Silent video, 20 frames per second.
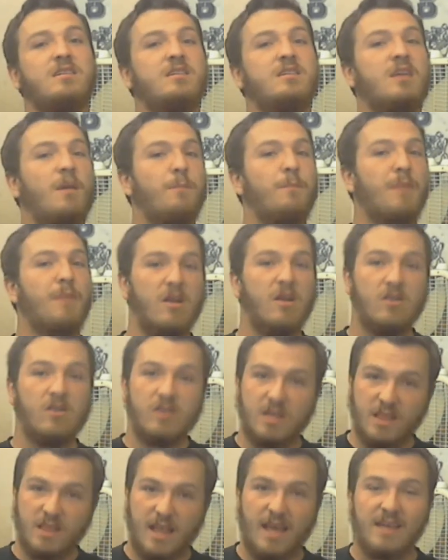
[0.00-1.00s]
compared
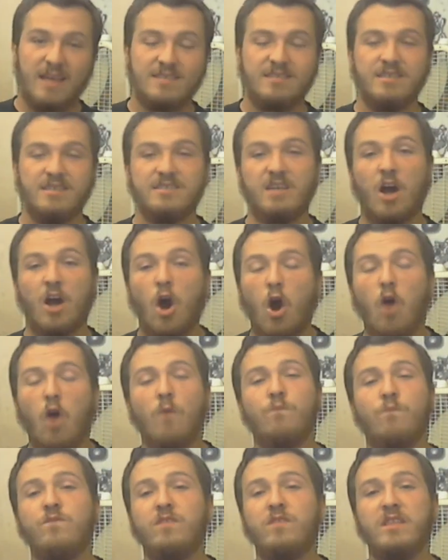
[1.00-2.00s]
to last season,
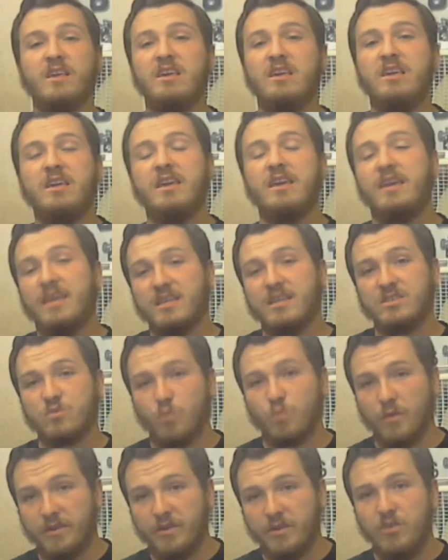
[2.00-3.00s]
hopefully it
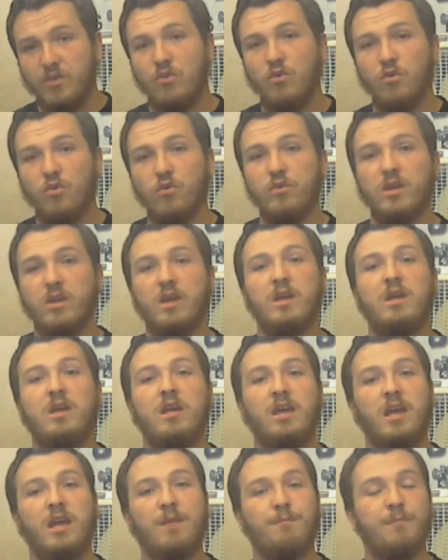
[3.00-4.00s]
gets renewed
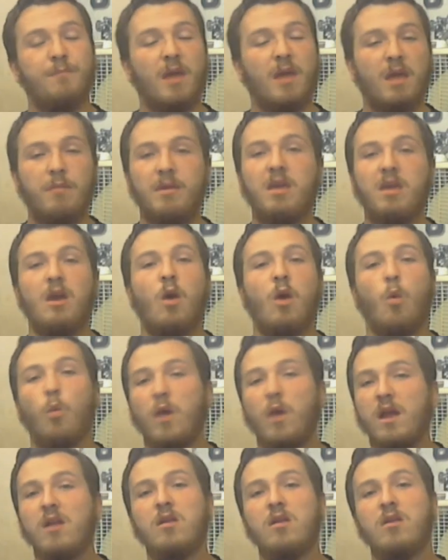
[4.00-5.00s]
and maybe
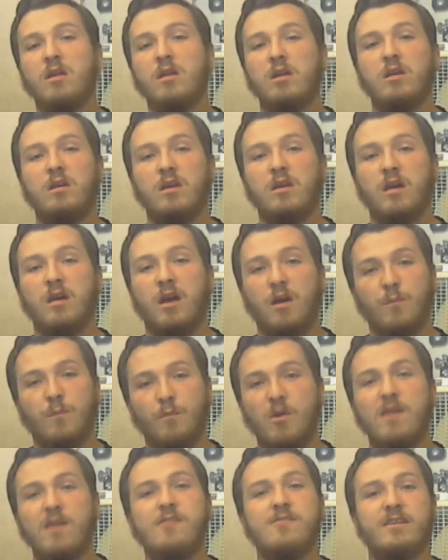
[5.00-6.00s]
aware
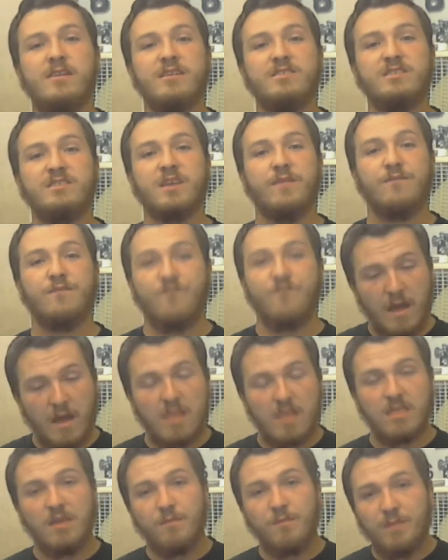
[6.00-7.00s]
awareness can
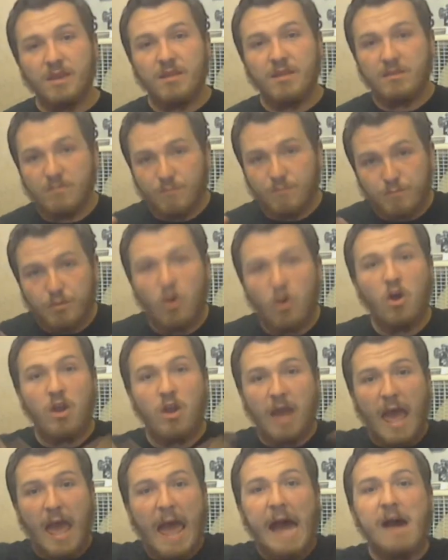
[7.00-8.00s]
finally be
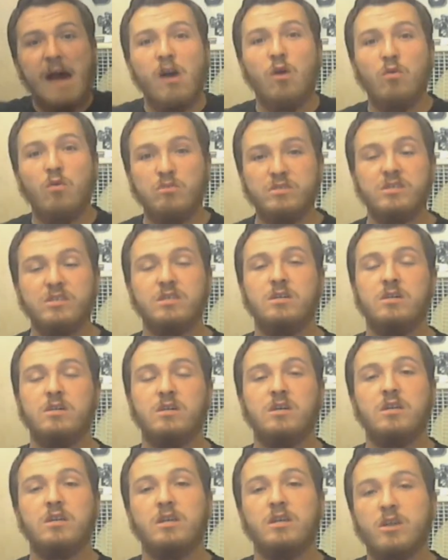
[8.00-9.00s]
put out,
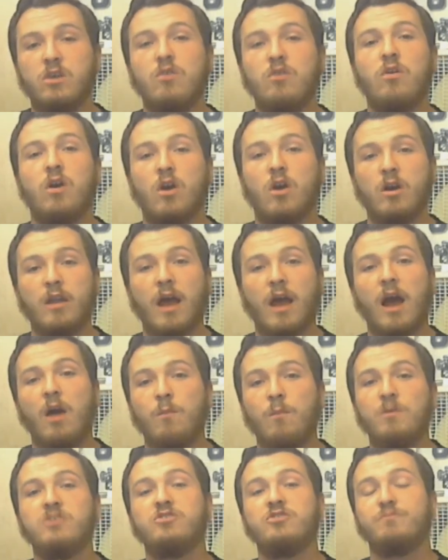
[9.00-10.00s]
you know, on how
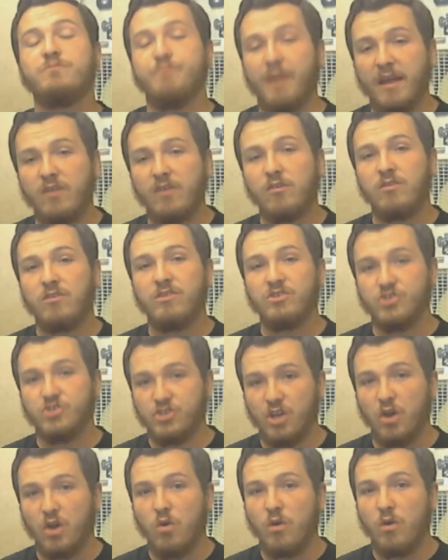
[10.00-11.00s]
much better the
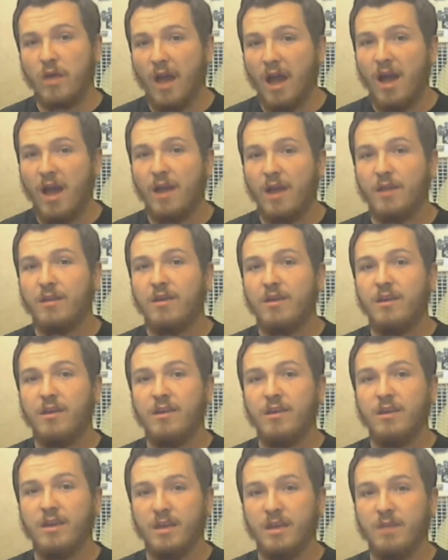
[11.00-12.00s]
show got
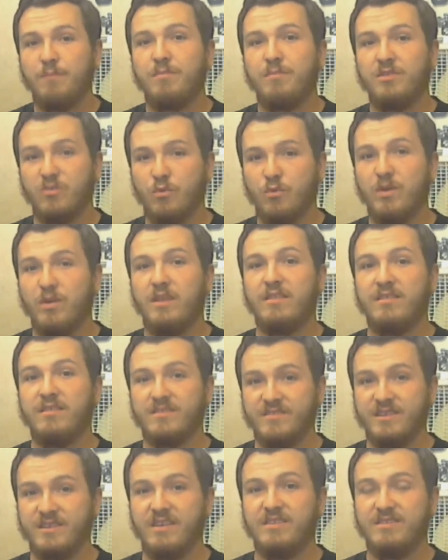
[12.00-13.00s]
in between the
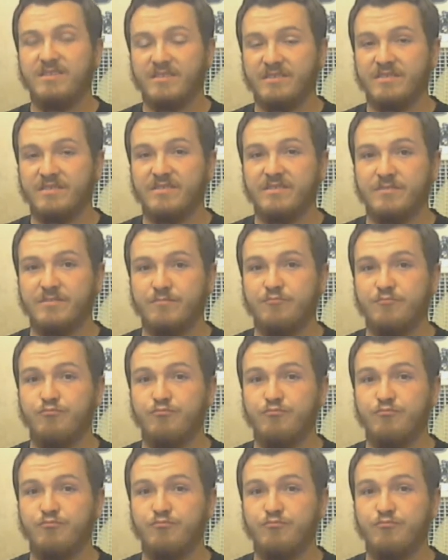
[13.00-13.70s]
seasons.